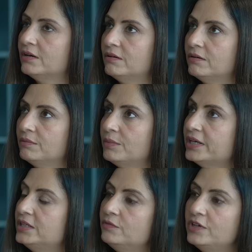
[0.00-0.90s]
uh,
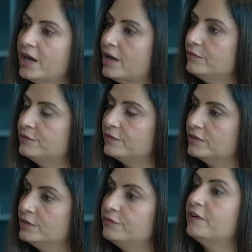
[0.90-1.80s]
I think we have
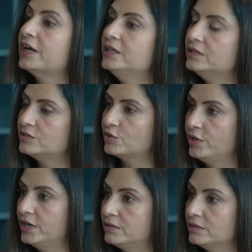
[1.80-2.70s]
the finest
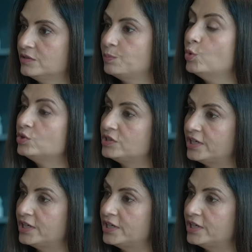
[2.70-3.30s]
creators, both mm.